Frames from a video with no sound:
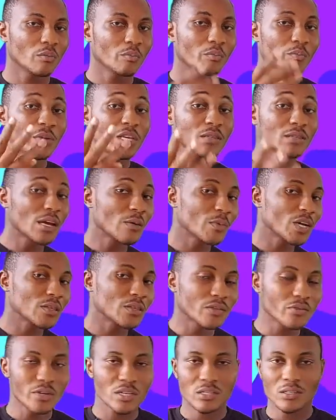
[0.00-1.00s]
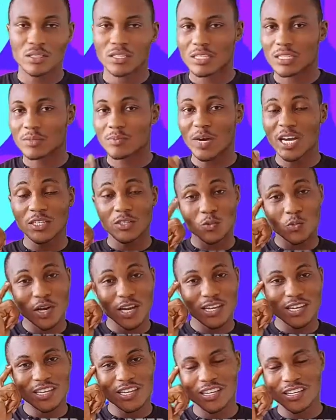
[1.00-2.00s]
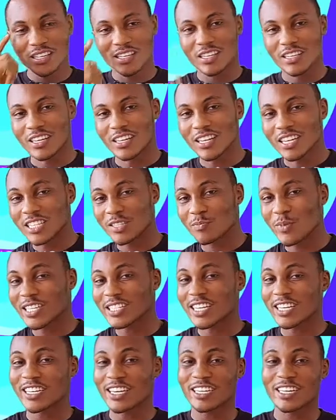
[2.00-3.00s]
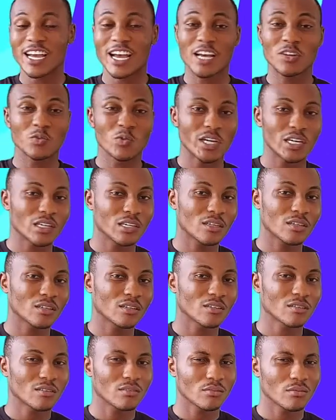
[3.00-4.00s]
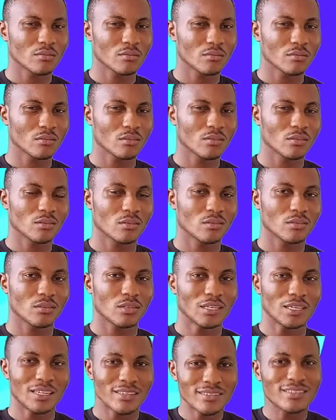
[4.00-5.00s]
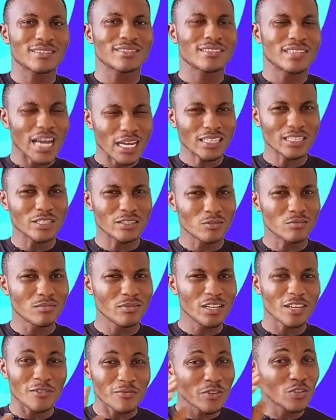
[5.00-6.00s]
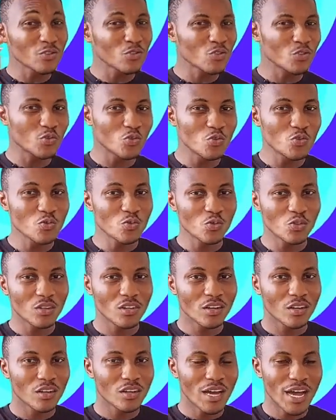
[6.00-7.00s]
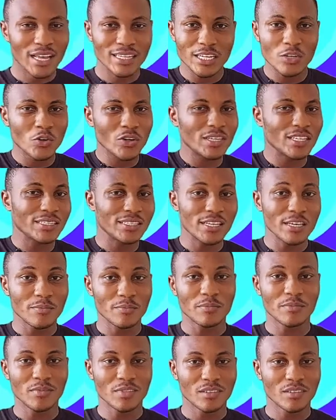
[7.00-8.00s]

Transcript: Myth number three, smart work is better than hard work. Is that even true? Are they not the same?